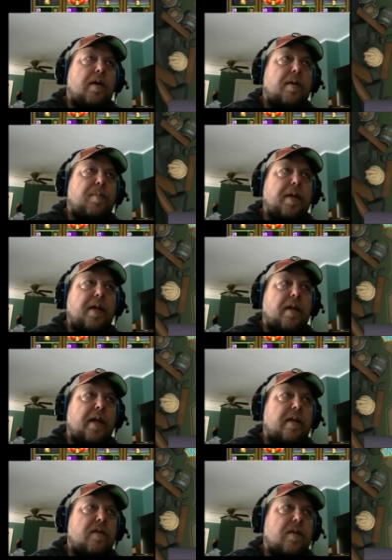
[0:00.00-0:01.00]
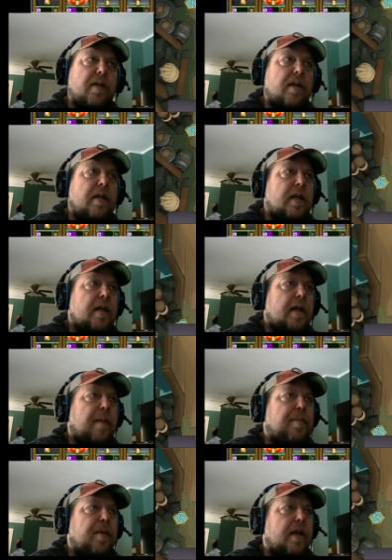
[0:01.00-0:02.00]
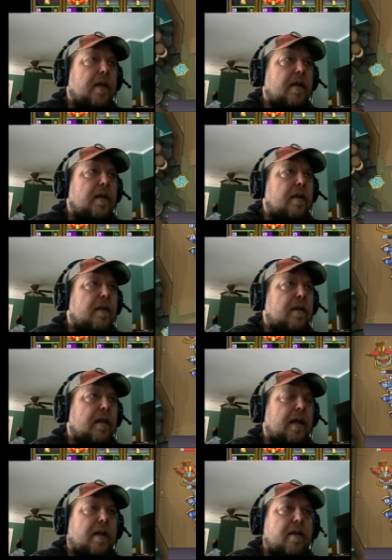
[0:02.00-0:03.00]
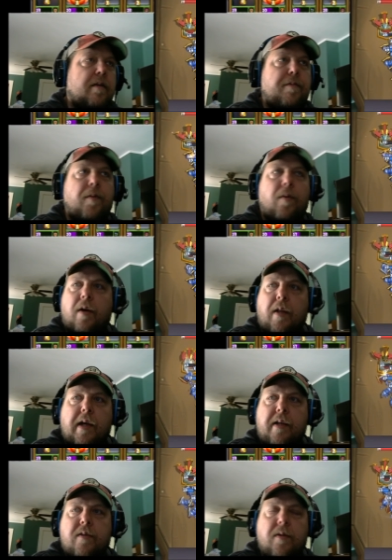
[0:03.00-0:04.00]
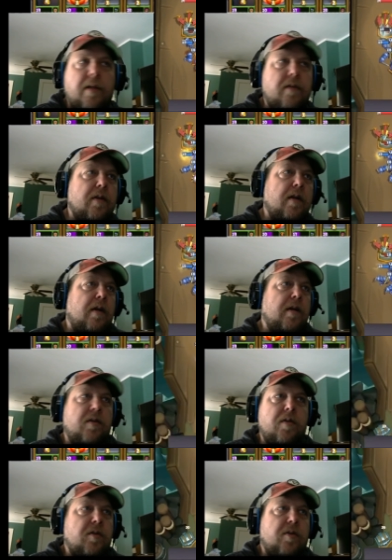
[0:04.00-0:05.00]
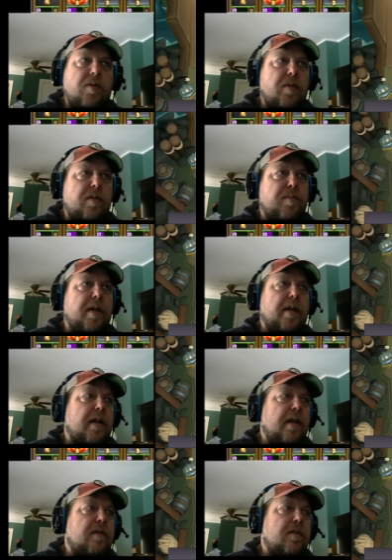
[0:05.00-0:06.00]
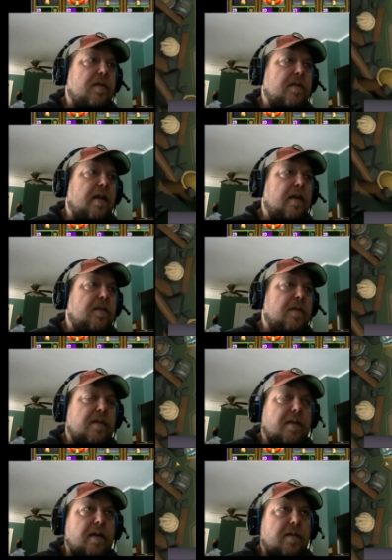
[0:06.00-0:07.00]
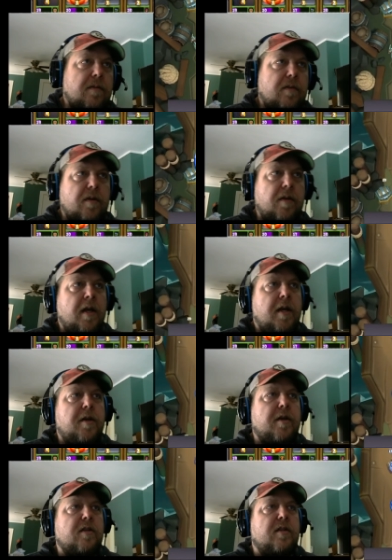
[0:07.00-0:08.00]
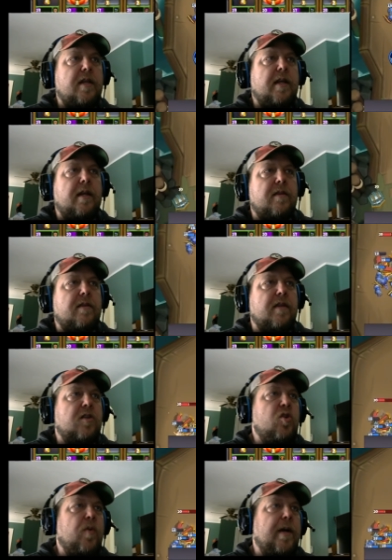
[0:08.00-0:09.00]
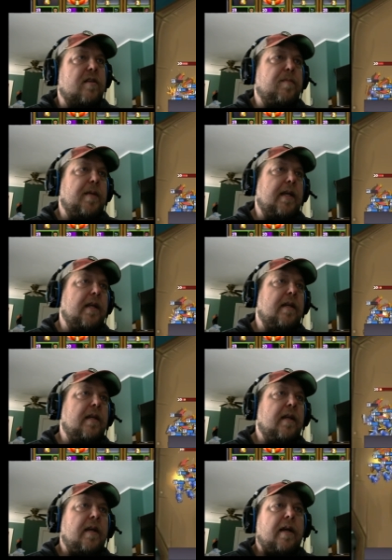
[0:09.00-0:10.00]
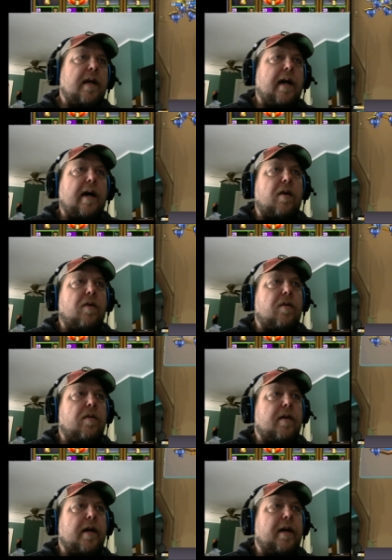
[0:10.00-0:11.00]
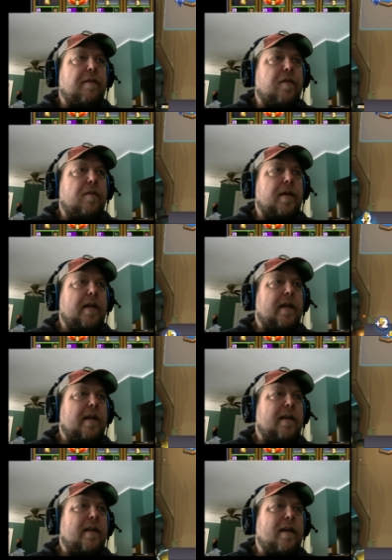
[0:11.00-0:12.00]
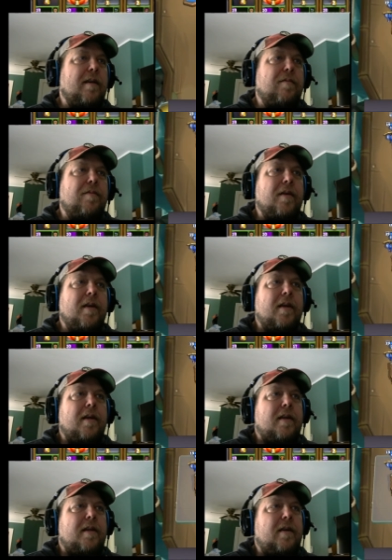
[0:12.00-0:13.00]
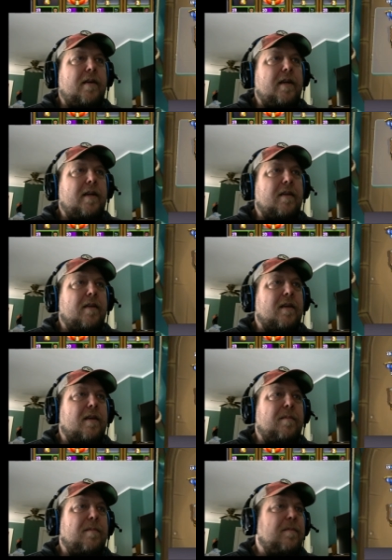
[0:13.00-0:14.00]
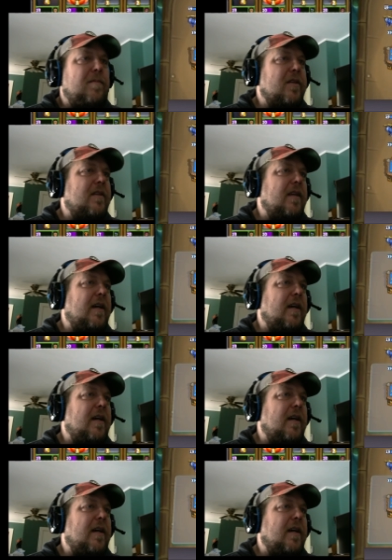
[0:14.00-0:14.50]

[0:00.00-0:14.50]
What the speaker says: play an Alliance unit. I put in like 4 Alliance units, and all I was just doing is playing Alliance units. So you can just see this is like 2x speed. How I have Footman in, I have Tyrion healing them, just